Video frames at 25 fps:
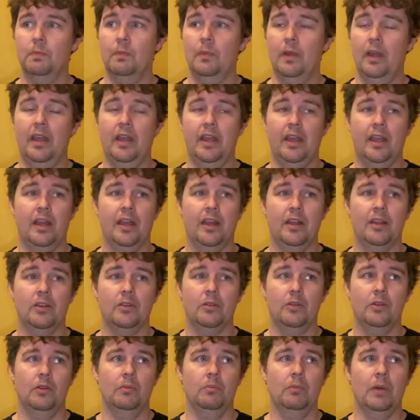
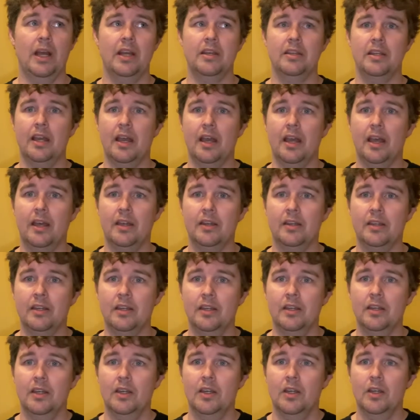And my dad
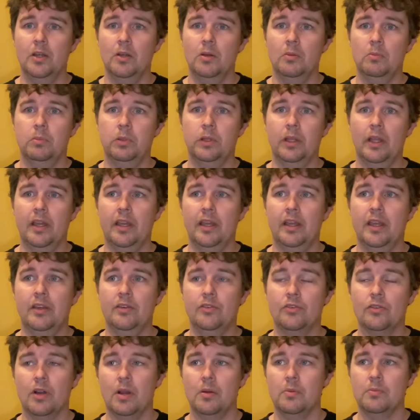played
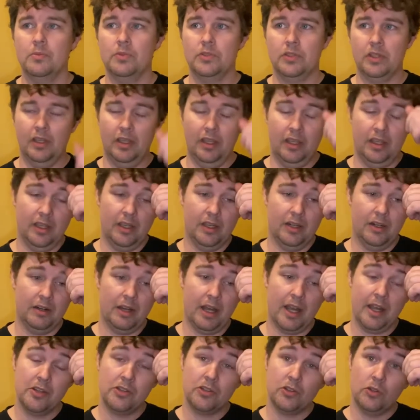drums in
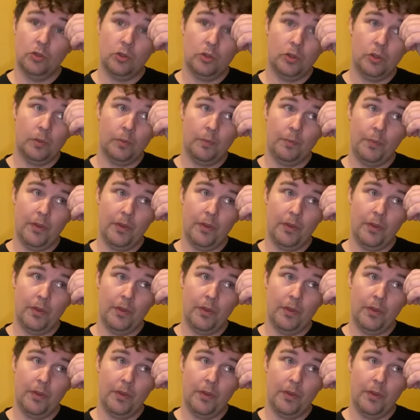high school,